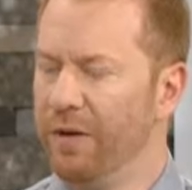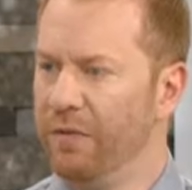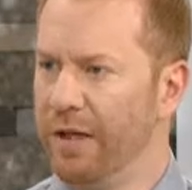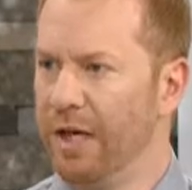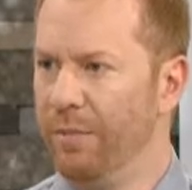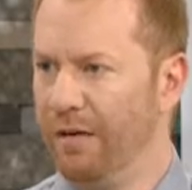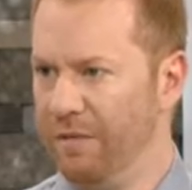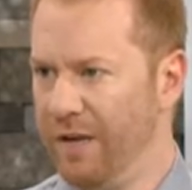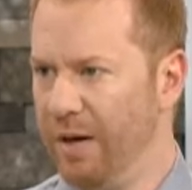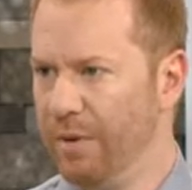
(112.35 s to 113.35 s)
they forget about
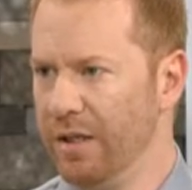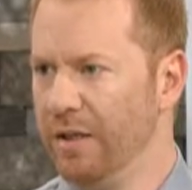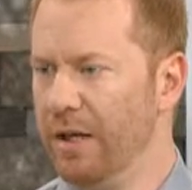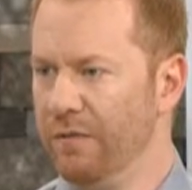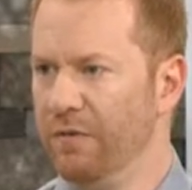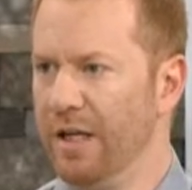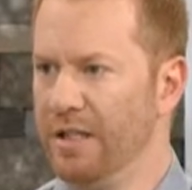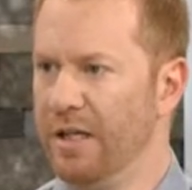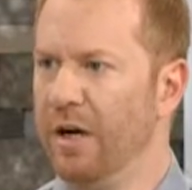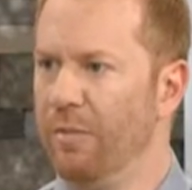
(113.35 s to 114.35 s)
family and
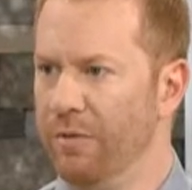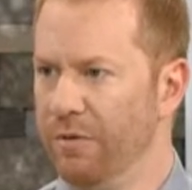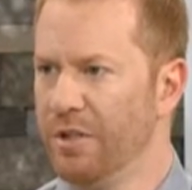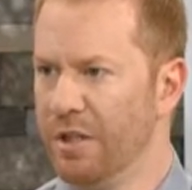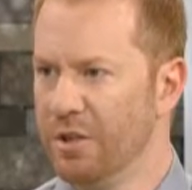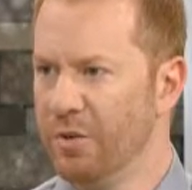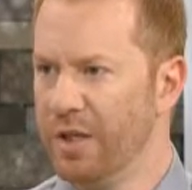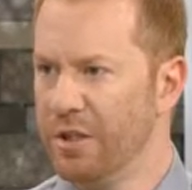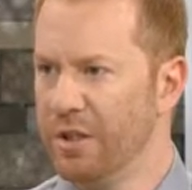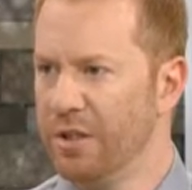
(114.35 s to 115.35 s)
friends to help them through the
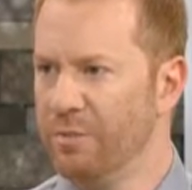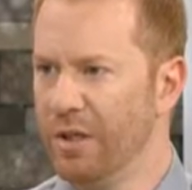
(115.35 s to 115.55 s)
situations,